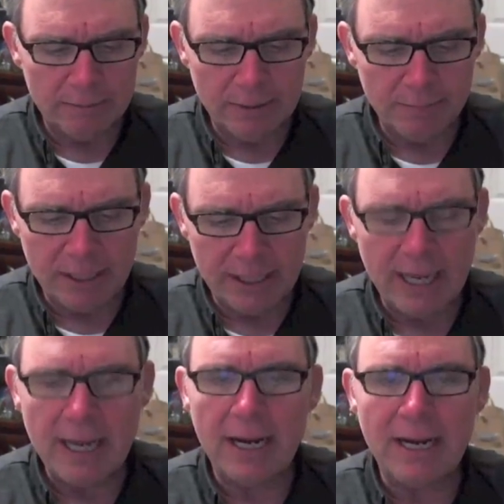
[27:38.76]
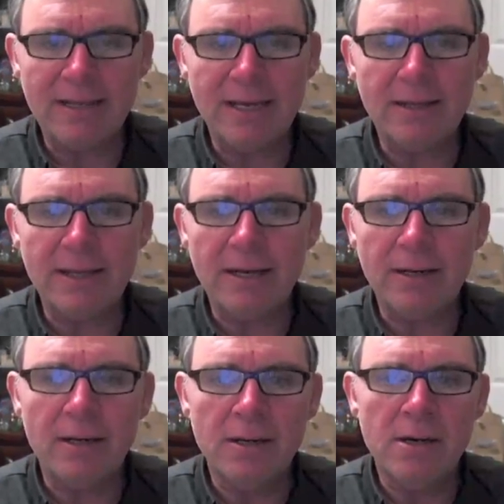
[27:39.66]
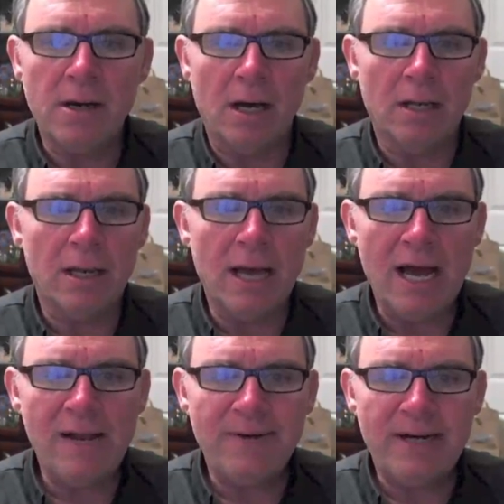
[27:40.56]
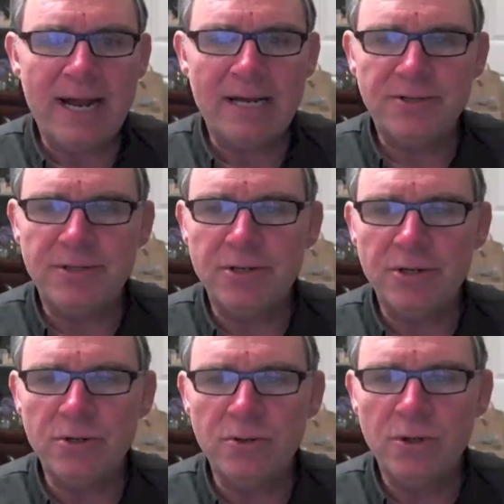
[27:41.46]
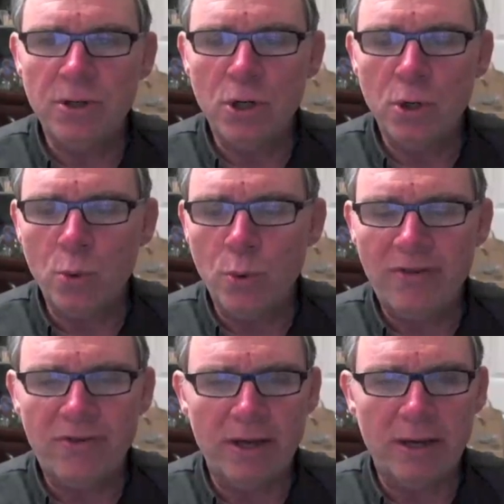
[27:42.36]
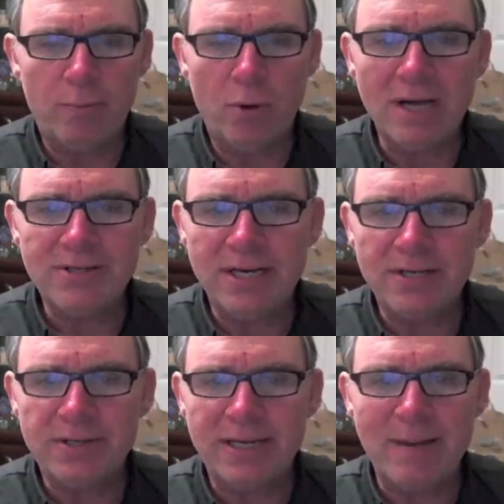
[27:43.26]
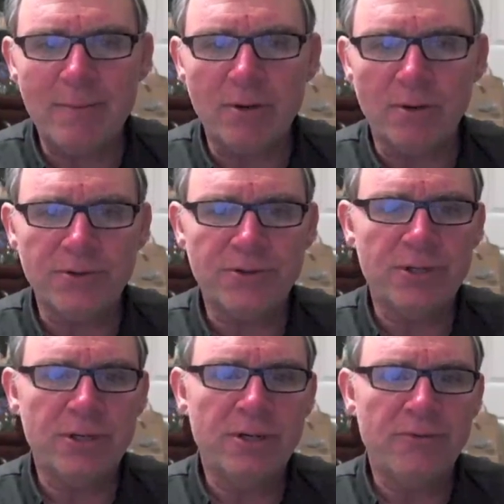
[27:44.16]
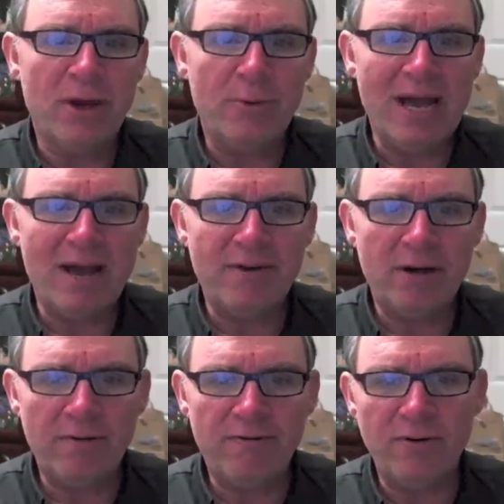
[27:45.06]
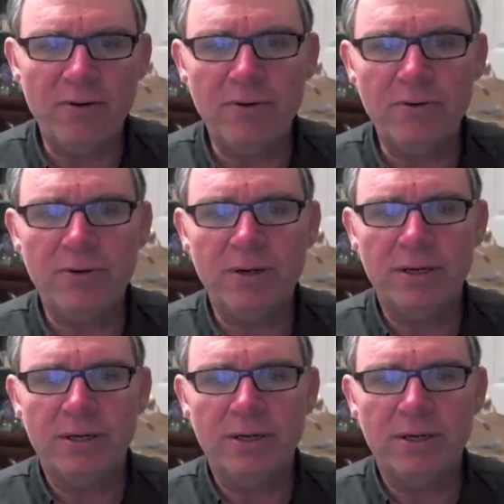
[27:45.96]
again, I think that a lot of it has to do with processed chemicals that we have in our food